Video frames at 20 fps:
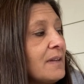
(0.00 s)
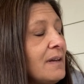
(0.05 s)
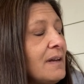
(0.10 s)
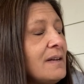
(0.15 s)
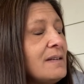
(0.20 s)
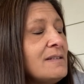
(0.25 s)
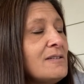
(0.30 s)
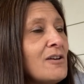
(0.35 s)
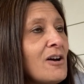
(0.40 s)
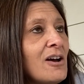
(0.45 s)

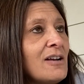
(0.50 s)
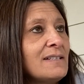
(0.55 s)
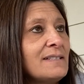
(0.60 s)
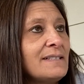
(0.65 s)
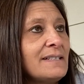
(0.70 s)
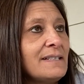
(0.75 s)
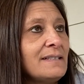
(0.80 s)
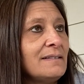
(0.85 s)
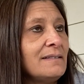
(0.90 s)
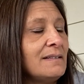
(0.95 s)

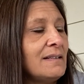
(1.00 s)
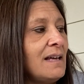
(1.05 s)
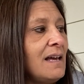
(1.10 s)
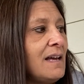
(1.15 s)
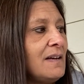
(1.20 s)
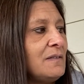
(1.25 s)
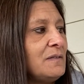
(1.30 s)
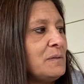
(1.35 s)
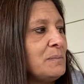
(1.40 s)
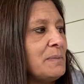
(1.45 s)
Anansi
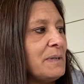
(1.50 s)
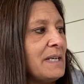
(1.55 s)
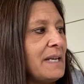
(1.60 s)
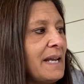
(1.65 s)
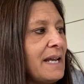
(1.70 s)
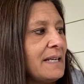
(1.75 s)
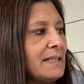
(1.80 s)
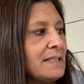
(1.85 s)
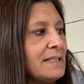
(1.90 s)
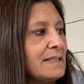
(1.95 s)
loved
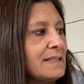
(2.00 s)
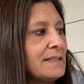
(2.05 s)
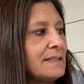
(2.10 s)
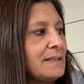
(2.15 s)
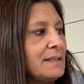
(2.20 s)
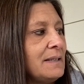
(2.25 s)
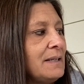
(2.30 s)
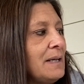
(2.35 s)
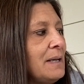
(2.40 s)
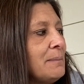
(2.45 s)
bananas,
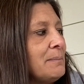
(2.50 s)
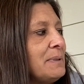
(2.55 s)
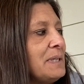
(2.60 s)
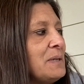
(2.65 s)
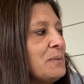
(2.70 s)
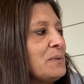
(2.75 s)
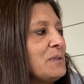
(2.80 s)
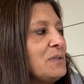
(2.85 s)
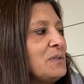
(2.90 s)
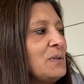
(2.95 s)
but
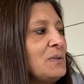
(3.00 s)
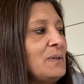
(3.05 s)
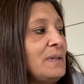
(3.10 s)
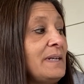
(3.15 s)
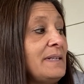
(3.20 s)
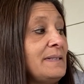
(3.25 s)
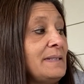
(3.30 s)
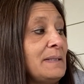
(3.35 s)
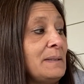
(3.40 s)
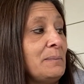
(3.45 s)
he was too
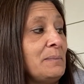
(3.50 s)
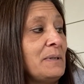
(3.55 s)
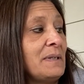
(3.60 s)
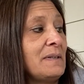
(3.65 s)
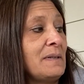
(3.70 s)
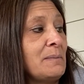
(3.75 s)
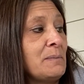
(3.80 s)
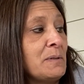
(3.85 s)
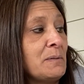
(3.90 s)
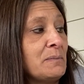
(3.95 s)
lazy to
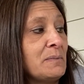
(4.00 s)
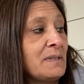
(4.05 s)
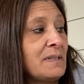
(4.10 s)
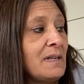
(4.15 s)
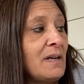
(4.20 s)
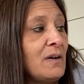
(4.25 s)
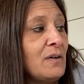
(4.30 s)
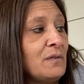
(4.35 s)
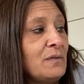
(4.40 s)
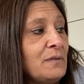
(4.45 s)
pick them
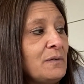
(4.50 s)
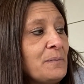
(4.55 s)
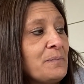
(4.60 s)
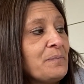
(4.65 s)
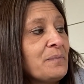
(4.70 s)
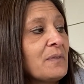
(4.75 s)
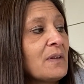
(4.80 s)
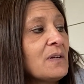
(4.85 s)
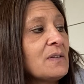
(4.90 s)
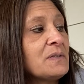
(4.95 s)
himself.
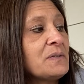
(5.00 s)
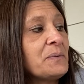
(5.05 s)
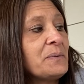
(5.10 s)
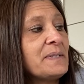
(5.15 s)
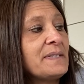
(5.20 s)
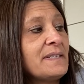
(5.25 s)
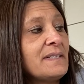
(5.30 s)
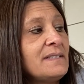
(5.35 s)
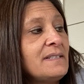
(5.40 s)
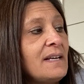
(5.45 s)
So he
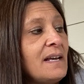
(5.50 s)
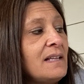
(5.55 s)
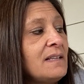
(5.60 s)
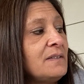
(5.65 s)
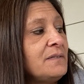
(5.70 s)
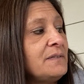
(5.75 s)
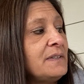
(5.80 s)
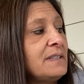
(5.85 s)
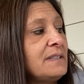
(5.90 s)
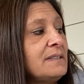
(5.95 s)
said to
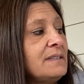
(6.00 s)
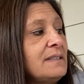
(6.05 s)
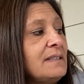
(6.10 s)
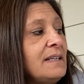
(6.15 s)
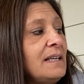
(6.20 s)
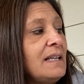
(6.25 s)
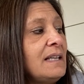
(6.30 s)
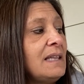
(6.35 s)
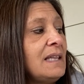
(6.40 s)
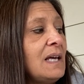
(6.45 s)
Elephant,
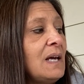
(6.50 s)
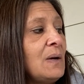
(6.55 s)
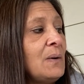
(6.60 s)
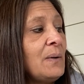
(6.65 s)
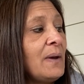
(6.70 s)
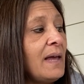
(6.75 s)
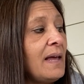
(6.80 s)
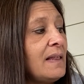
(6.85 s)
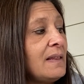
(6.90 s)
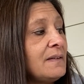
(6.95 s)
"Hello,
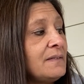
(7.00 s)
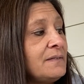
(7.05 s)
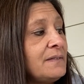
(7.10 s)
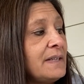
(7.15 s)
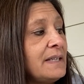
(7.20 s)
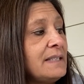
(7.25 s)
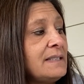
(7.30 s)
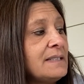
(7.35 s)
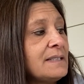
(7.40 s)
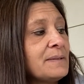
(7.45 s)

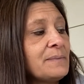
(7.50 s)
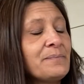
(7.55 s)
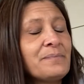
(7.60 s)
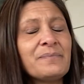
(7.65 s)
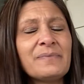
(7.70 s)
Elephant.